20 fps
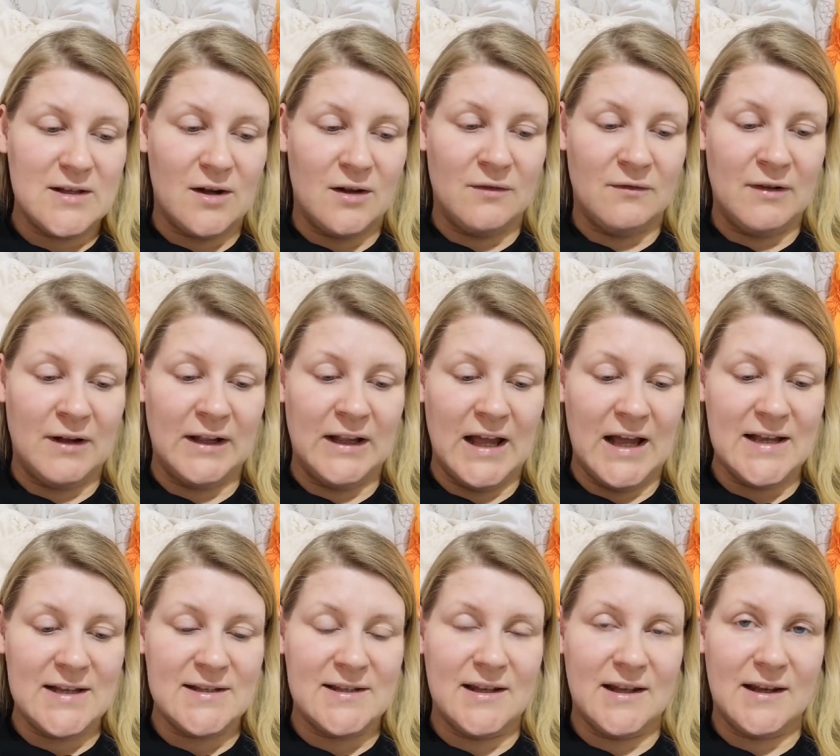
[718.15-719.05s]
On the
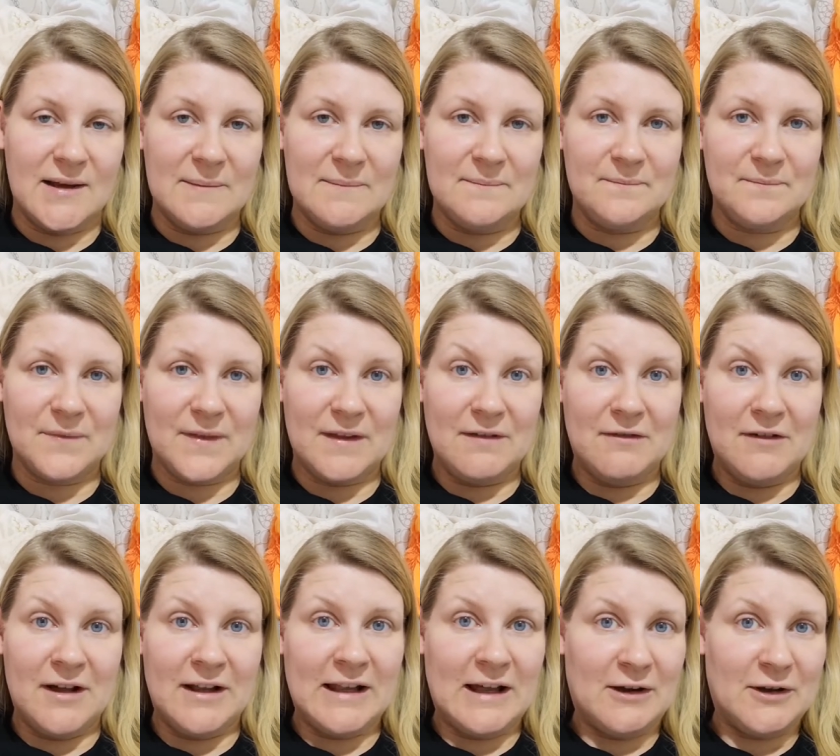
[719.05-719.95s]
last day,
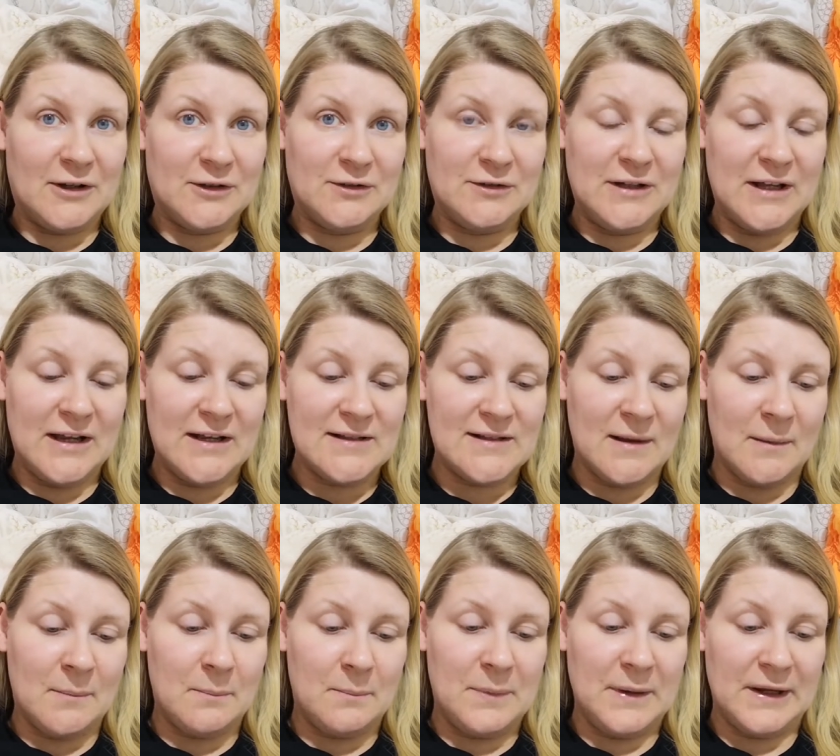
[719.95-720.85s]
we're allowing to take
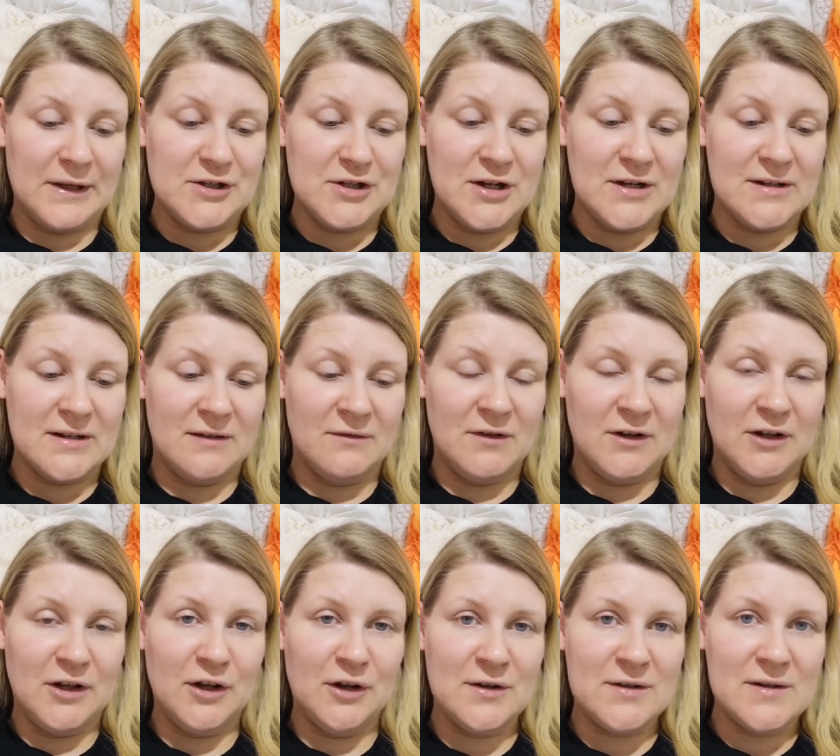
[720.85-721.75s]
some pictures and
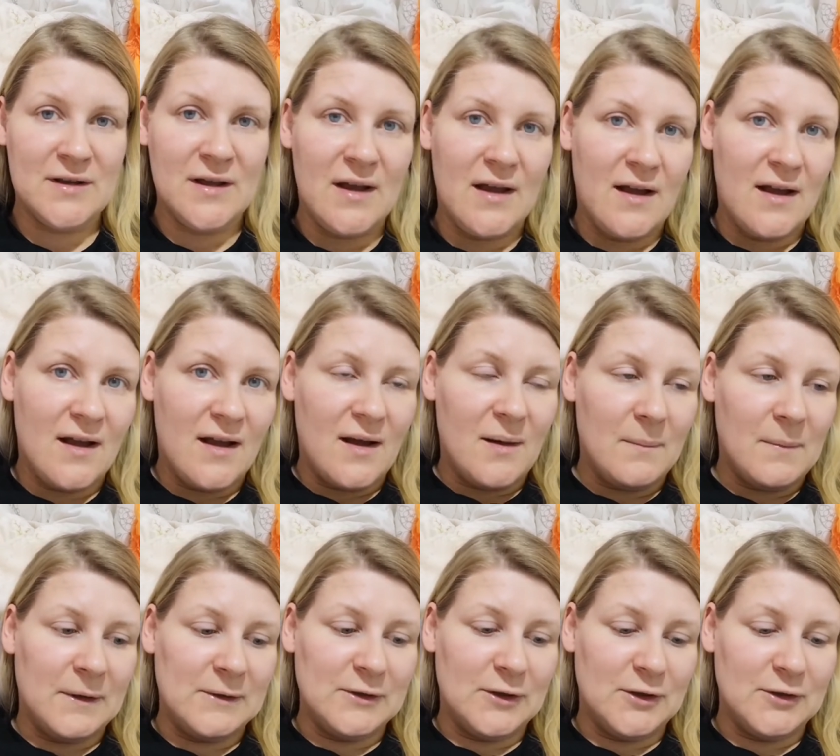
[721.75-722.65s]
videos,
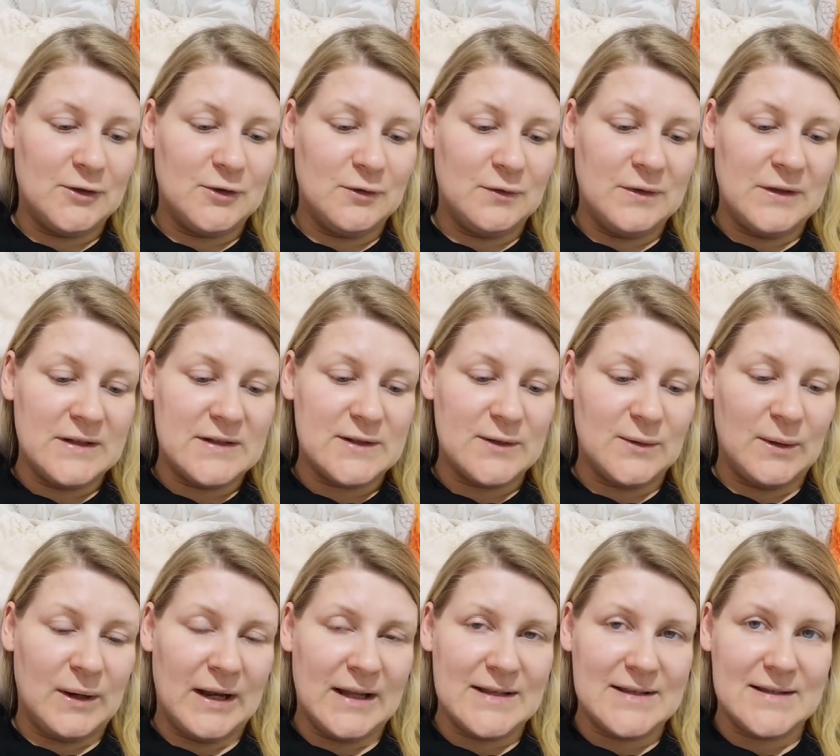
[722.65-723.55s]
but not two weeks,
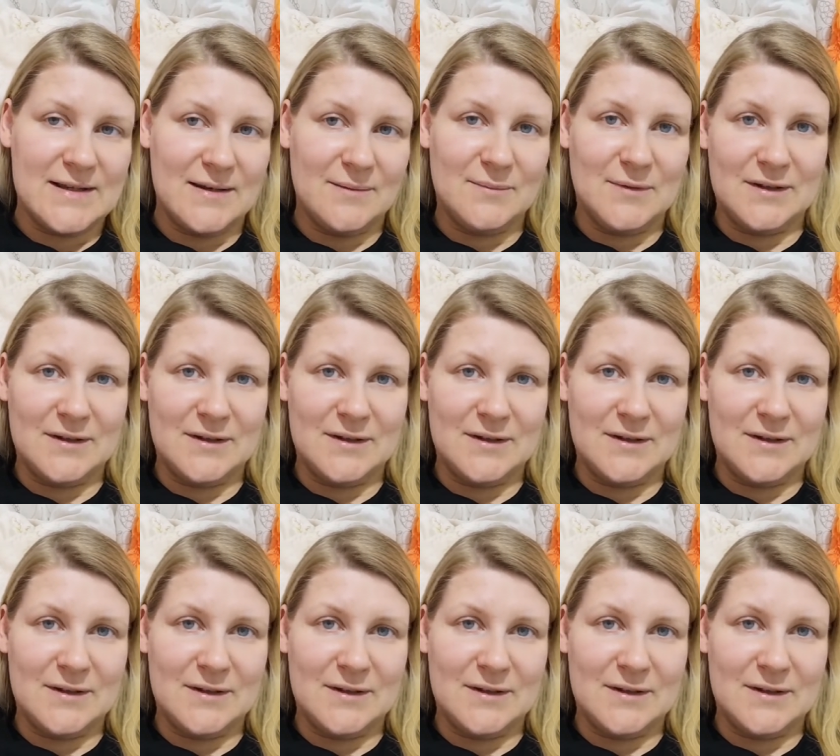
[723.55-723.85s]
so let's see.